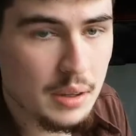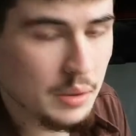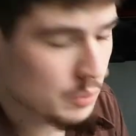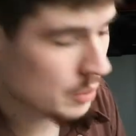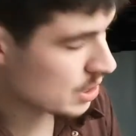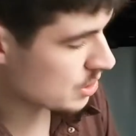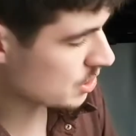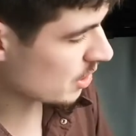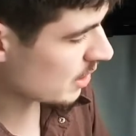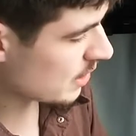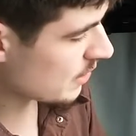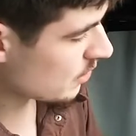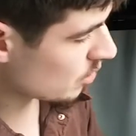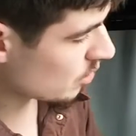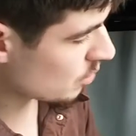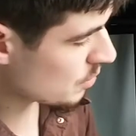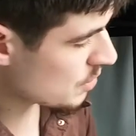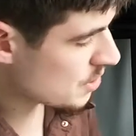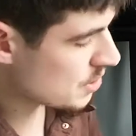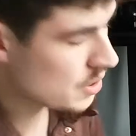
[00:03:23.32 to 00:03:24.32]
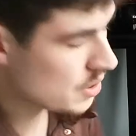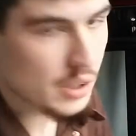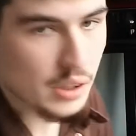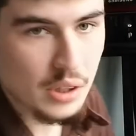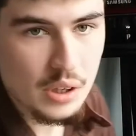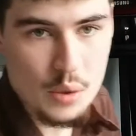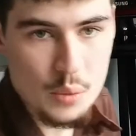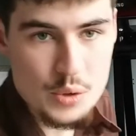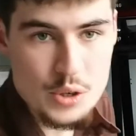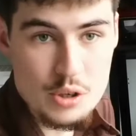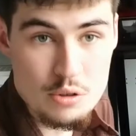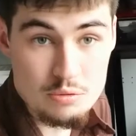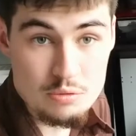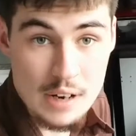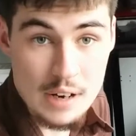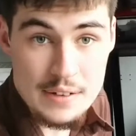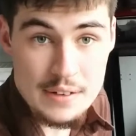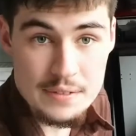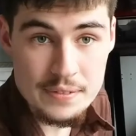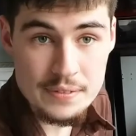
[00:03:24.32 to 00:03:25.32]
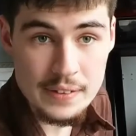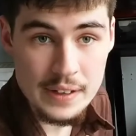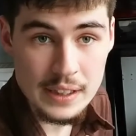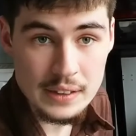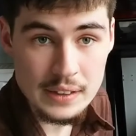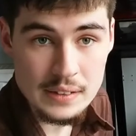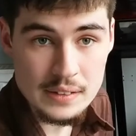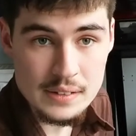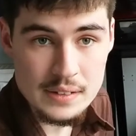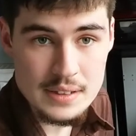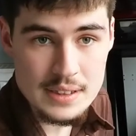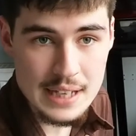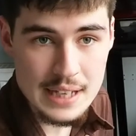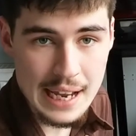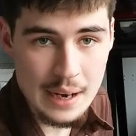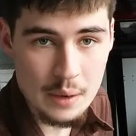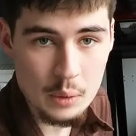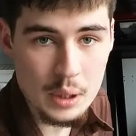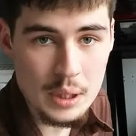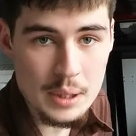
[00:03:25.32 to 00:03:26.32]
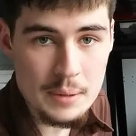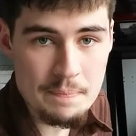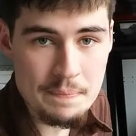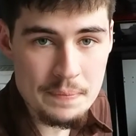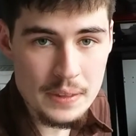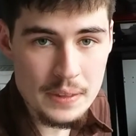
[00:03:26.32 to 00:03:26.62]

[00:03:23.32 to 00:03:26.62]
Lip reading: which I thought was Grenfell Tower.